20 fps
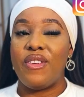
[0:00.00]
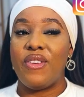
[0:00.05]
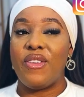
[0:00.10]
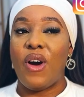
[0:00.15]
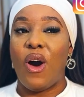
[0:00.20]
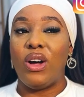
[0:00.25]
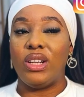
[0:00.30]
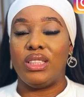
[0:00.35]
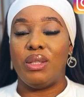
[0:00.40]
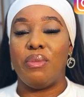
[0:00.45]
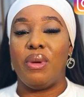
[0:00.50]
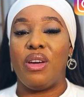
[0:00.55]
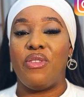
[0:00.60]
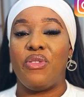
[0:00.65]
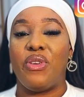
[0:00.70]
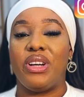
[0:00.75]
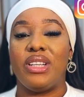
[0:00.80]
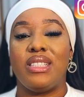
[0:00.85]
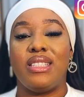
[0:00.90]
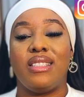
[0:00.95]
ultimate
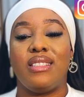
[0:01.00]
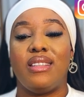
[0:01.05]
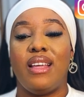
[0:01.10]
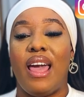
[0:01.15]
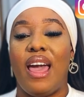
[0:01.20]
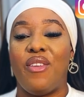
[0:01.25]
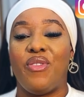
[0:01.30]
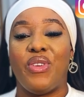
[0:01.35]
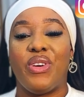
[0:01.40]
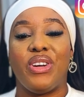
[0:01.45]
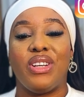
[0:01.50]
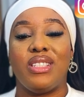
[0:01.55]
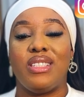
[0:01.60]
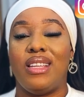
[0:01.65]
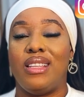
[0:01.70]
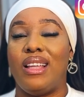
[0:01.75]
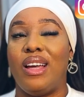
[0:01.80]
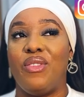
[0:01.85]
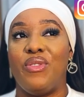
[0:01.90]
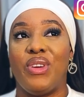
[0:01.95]
first ever
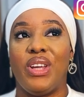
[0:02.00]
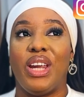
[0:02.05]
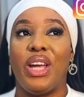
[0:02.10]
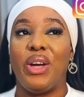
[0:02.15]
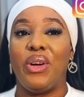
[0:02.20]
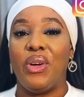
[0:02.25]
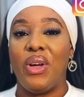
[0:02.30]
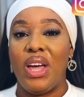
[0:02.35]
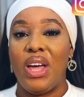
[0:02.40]
sit-down video.